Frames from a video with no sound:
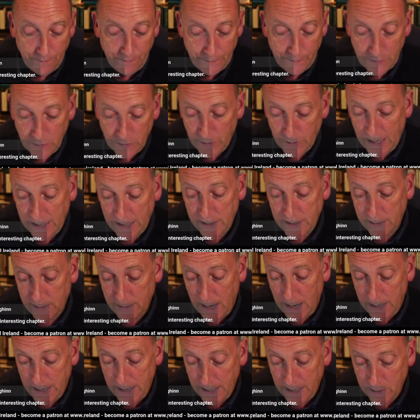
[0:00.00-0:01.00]
so that's
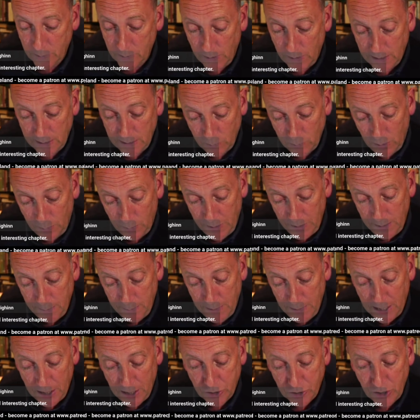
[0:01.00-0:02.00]
uh, next week's will be
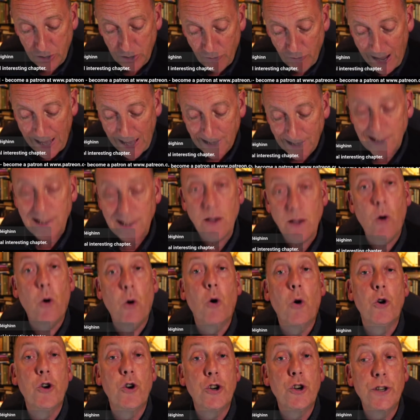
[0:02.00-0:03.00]
military ranks,
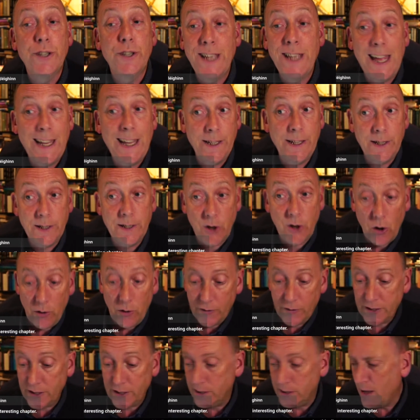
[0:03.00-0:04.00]
orders, and
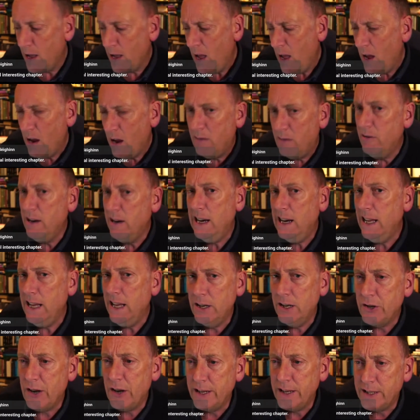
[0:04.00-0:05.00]
services. Really
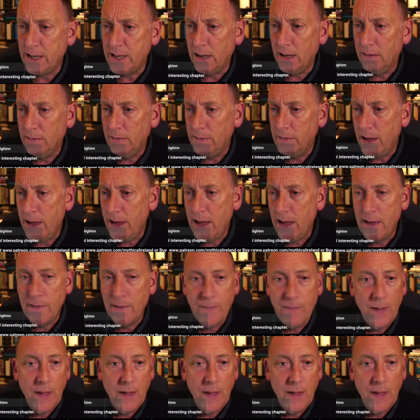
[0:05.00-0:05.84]
interesting. Yeah.